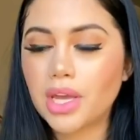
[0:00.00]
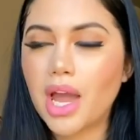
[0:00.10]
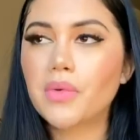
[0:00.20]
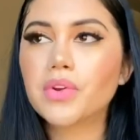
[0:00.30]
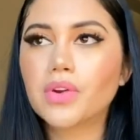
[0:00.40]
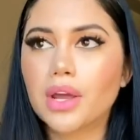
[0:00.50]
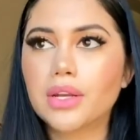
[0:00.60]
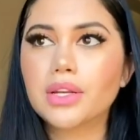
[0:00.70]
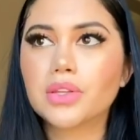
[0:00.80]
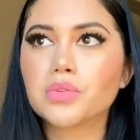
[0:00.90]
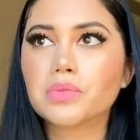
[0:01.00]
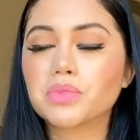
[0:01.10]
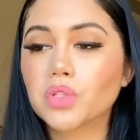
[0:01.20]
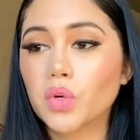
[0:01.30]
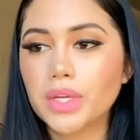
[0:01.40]
I would have gotten in the room
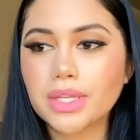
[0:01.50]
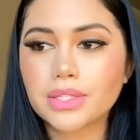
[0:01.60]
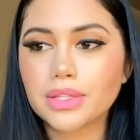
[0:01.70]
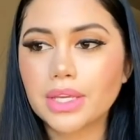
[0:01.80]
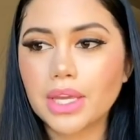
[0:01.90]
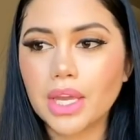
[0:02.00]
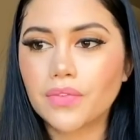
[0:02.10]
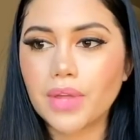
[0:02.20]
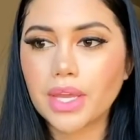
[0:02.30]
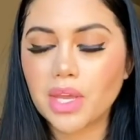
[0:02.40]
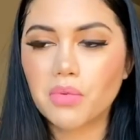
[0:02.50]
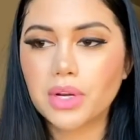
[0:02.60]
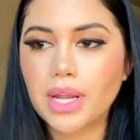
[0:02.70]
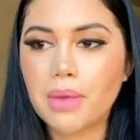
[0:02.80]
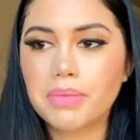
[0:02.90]
so easily if like it
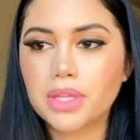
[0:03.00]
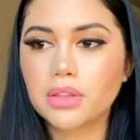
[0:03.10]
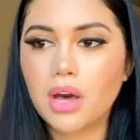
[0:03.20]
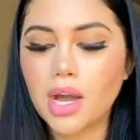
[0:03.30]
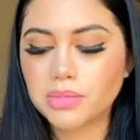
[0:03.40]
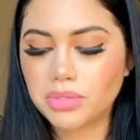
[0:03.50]
wouldn't have been locked,